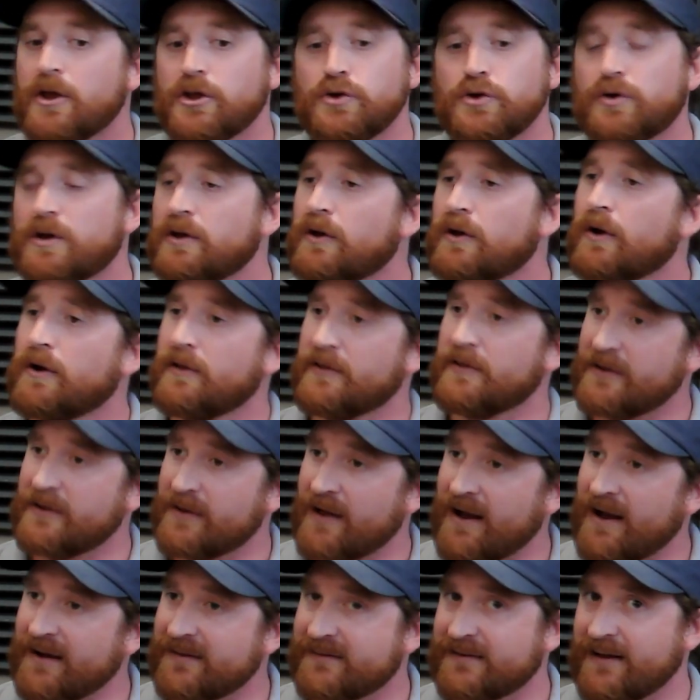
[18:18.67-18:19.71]
You can go to the
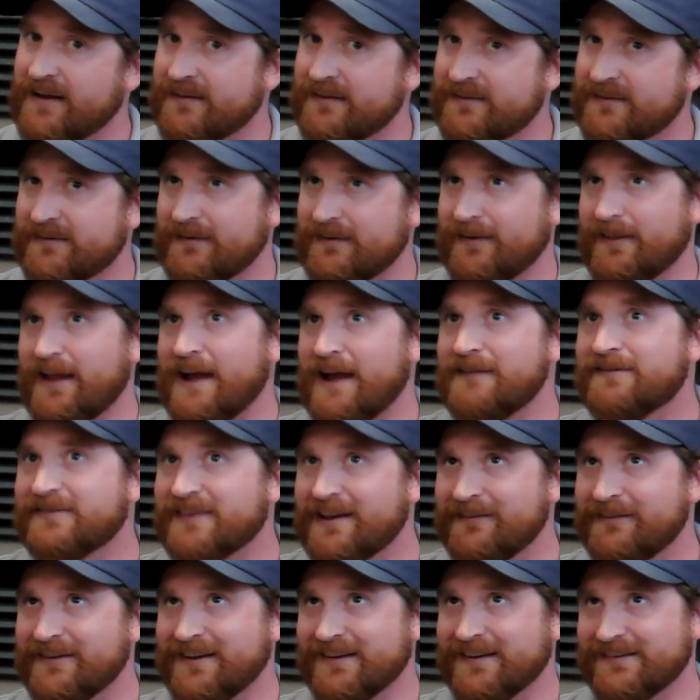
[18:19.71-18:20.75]
United States Life
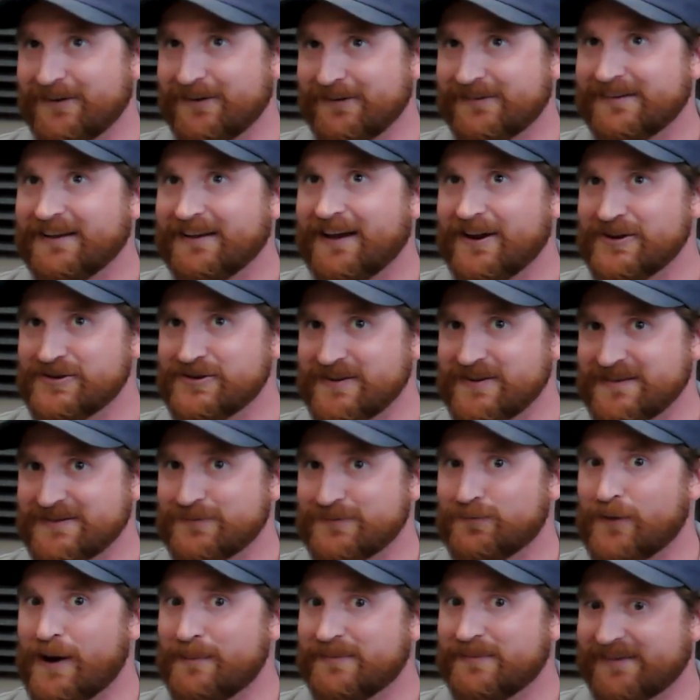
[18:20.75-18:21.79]
Saving Association's
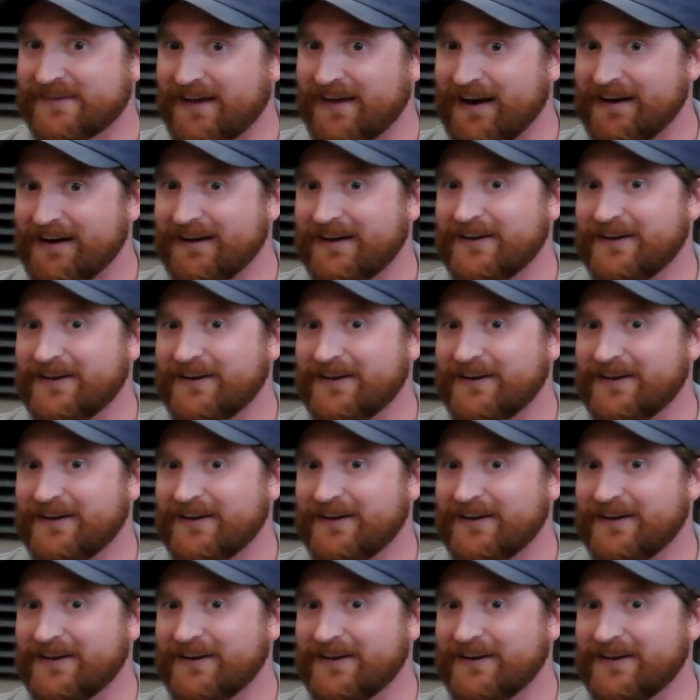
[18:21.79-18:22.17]
website,